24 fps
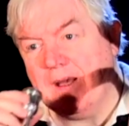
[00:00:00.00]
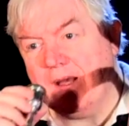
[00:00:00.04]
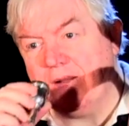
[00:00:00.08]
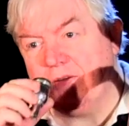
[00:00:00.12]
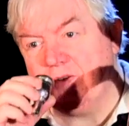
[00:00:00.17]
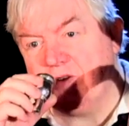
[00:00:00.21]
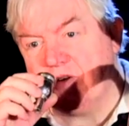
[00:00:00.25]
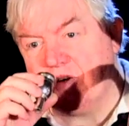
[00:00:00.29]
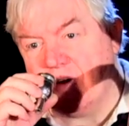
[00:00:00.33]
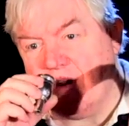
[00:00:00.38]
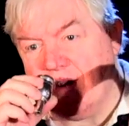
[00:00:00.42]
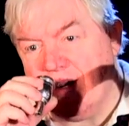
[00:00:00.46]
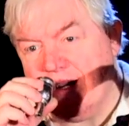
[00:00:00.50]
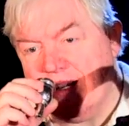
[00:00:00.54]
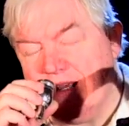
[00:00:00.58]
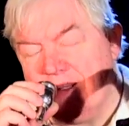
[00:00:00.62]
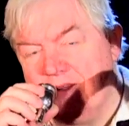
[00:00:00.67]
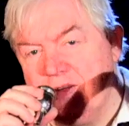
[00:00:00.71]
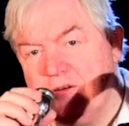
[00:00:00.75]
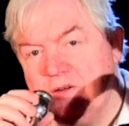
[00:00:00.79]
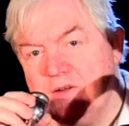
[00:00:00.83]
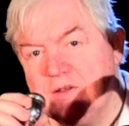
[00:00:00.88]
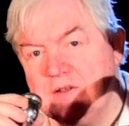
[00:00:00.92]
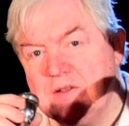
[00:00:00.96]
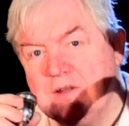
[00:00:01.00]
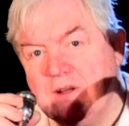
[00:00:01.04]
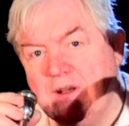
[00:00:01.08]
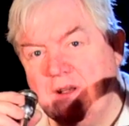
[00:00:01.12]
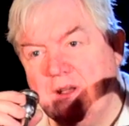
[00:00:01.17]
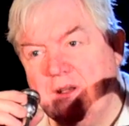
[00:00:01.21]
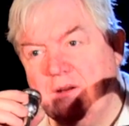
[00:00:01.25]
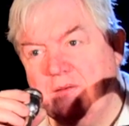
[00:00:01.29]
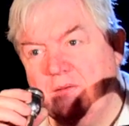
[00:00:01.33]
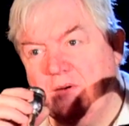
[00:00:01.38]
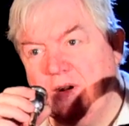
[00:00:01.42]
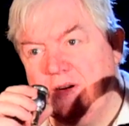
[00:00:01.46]
and try those
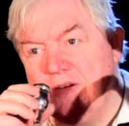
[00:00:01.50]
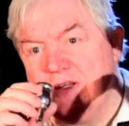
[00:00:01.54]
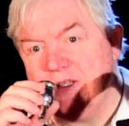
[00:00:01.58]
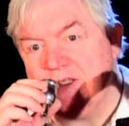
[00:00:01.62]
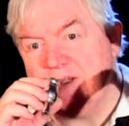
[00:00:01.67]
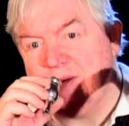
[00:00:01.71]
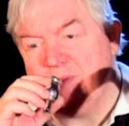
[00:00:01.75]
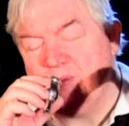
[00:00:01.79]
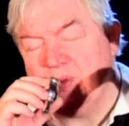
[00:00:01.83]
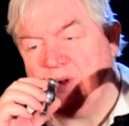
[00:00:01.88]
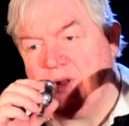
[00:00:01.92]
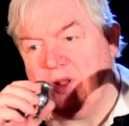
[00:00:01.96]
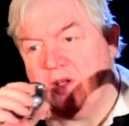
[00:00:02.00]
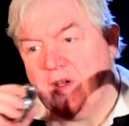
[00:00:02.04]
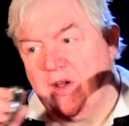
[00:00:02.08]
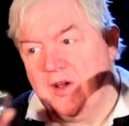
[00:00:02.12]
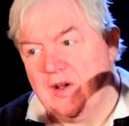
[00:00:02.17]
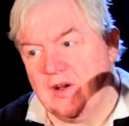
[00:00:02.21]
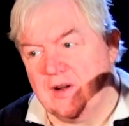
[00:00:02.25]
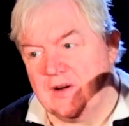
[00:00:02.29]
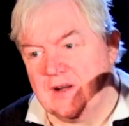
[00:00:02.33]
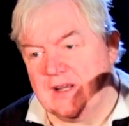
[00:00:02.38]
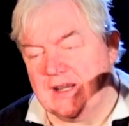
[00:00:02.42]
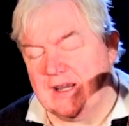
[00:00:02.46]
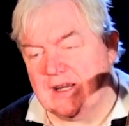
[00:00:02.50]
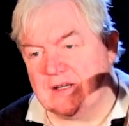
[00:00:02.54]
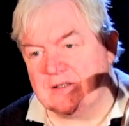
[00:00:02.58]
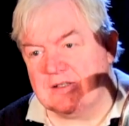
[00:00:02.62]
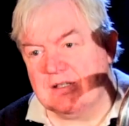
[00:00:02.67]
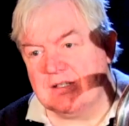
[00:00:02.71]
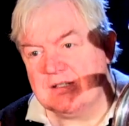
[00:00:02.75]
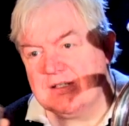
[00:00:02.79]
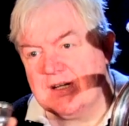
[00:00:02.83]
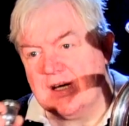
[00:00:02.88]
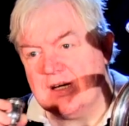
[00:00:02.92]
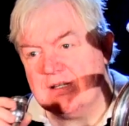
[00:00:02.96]
very simple early
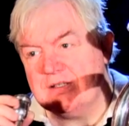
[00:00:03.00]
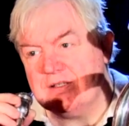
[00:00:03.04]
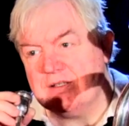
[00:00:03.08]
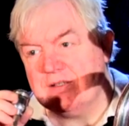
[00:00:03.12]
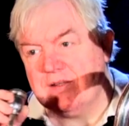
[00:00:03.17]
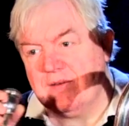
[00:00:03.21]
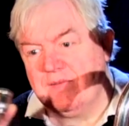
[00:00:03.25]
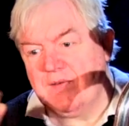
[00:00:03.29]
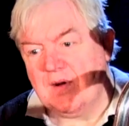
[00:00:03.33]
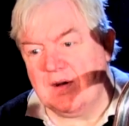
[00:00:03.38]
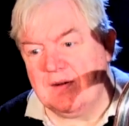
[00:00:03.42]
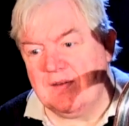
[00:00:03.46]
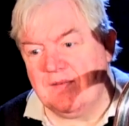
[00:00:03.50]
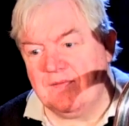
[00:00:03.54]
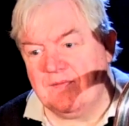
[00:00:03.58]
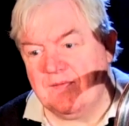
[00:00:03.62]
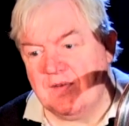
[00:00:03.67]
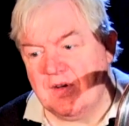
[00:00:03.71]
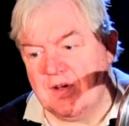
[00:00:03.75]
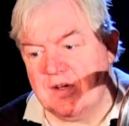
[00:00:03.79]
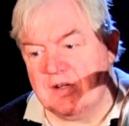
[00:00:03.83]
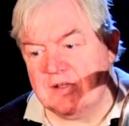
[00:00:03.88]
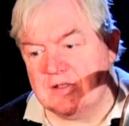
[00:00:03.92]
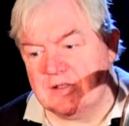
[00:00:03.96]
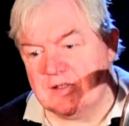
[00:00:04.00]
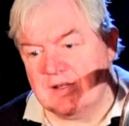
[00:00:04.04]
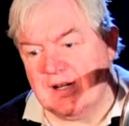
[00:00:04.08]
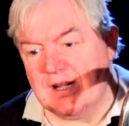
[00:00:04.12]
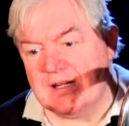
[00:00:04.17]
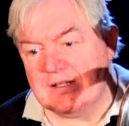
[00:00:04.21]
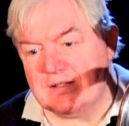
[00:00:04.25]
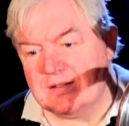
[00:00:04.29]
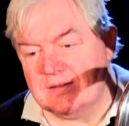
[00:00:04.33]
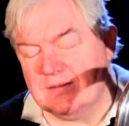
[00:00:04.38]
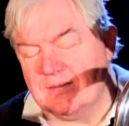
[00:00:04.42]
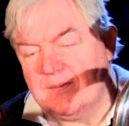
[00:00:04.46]
exercises, the very first
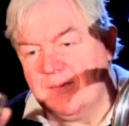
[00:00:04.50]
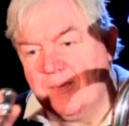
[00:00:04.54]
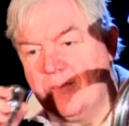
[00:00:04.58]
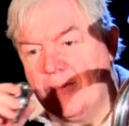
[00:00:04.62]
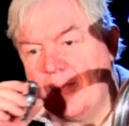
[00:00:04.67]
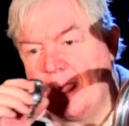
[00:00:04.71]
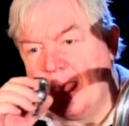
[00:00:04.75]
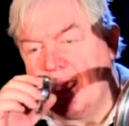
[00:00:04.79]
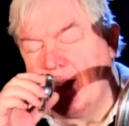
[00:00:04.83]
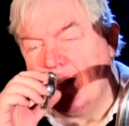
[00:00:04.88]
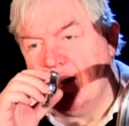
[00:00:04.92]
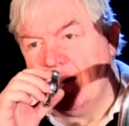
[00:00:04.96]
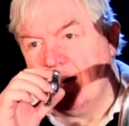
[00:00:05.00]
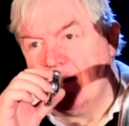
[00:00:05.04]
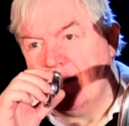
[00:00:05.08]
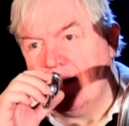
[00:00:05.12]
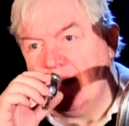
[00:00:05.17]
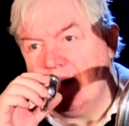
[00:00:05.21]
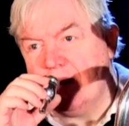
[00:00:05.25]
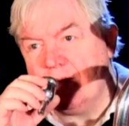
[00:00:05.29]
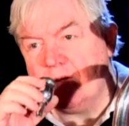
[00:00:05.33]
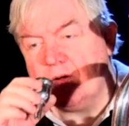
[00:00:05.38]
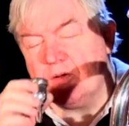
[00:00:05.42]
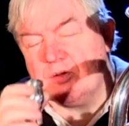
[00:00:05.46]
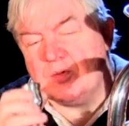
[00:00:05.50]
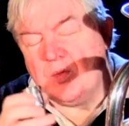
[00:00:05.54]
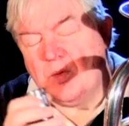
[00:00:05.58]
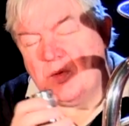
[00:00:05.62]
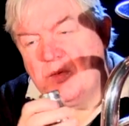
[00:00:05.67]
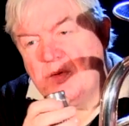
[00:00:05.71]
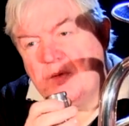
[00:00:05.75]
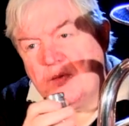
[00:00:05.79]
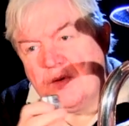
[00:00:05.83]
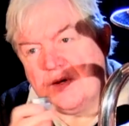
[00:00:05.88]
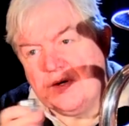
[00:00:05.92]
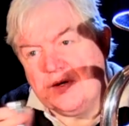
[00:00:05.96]
lesson, because
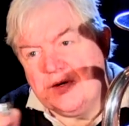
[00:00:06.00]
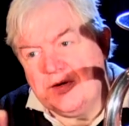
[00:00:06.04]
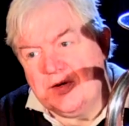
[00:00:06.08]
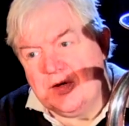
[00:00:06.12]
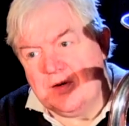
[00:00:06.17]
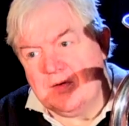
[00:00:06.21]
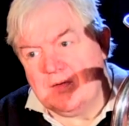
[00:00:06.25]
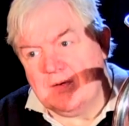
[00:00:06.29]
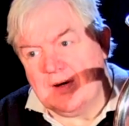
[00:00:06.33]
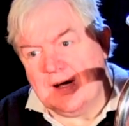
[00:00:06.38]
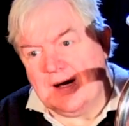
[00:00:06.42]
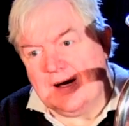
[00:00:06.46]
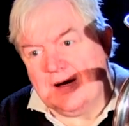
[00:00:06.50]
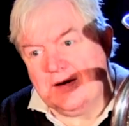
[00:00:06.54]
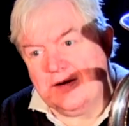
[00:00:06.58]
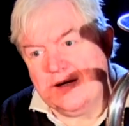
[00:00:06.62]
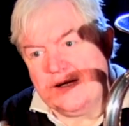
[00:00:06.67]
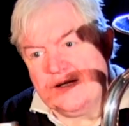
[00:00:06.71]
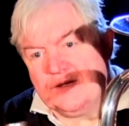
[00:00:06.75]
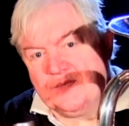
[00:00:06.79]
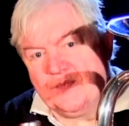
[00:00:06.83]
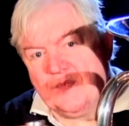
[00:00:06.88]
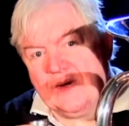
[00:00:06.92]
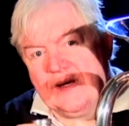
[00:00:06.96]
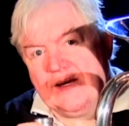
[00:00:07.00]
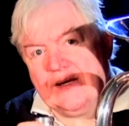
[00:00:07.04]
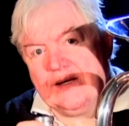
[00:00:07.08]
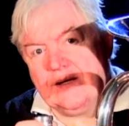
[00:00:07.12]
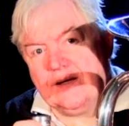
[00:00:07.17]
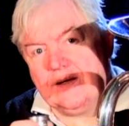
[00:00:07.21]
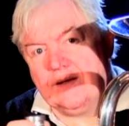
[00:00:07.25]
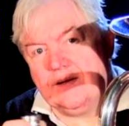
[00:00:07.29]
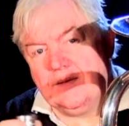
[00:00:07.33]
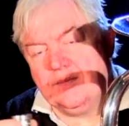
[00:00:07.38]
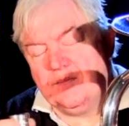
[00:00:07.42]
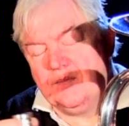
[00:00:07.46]
what we want to do now is
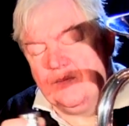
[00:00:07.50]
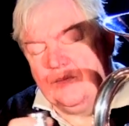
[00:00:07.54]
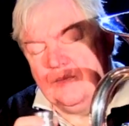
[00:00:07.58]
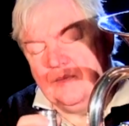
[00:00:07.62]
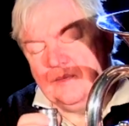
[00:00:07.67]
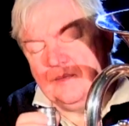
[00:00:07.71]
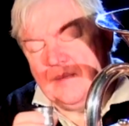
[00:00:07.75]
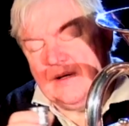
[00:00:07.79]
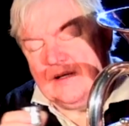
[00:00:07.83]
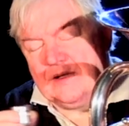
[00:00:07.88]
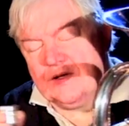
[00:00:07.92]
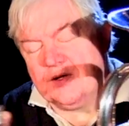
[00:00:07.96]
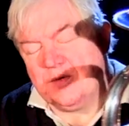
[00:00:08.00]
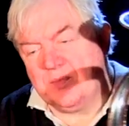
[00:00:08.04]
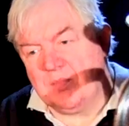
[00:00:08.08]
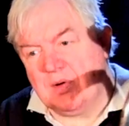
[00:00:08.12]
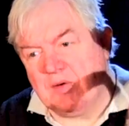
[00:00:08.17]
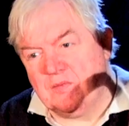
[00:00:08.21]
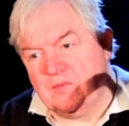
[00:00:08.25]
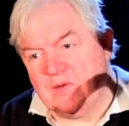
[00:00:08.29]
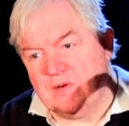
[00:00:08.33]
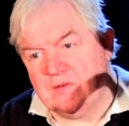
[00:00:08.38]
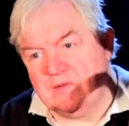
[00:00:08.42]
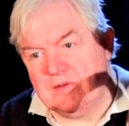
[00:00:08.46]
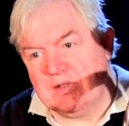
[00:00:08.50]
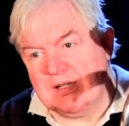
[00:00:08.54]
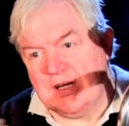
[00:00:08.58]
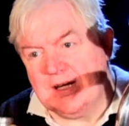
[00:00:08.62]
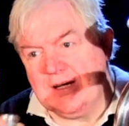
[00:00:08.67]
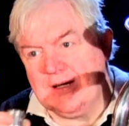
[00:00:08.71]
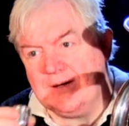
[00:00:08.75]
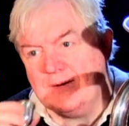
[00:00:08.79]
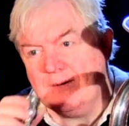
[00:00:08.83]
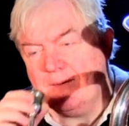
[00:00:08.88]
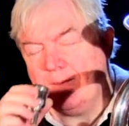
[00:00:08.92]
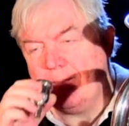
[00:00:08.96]
build up a
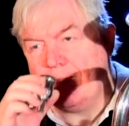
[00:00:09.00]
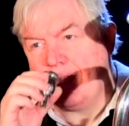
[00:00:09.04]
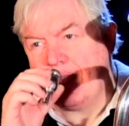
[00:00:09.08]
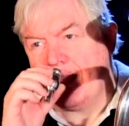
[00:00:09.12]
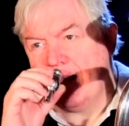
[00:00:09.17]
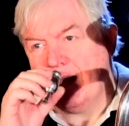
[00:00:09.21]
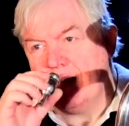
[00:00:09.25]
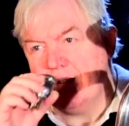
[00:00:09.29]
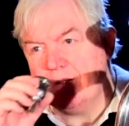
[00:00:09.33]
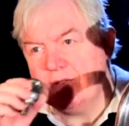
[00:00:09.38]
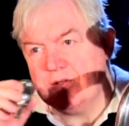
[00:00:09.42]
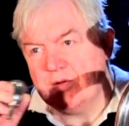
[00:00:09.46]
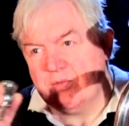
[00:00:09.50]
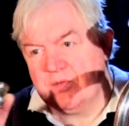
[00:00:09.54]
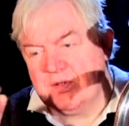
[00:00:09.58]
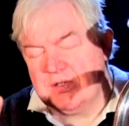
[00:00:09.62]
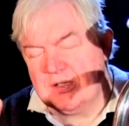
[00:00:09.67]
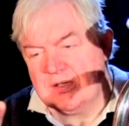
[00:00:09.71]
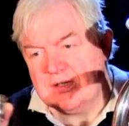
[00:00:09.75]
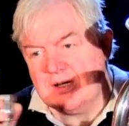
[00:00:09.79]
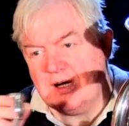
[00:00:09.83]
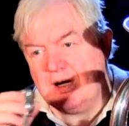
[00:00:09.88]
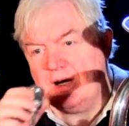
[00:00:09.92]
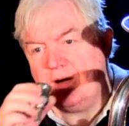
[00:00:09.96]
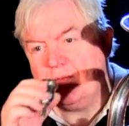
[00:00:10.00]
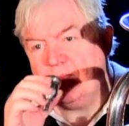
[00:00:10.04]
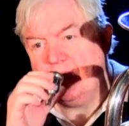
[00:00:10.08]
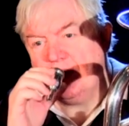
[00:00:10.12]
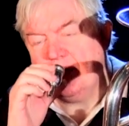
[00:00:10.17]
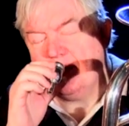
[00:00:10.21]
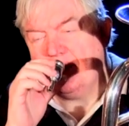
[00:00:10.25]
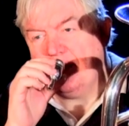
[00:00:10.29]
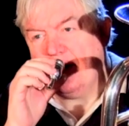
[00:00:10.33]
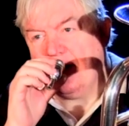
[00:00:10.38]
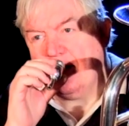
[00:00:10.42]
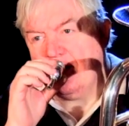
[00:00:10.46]
routine. So we start
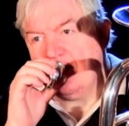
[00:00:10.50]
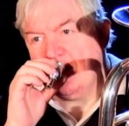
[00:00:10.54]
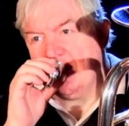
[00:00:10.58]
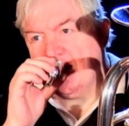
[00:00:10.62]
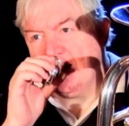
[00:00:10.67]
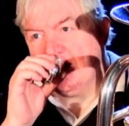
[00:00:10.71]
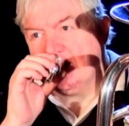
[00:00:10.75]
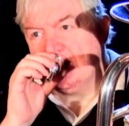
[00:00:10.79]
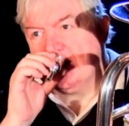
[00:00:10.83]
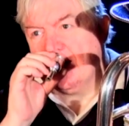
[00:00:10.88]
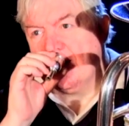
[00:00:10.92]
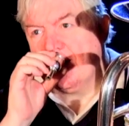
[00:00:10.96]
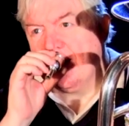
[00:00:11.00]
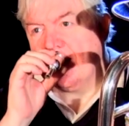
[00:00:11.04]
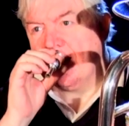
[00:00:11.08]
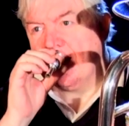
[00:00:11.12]
with the mouthpiece.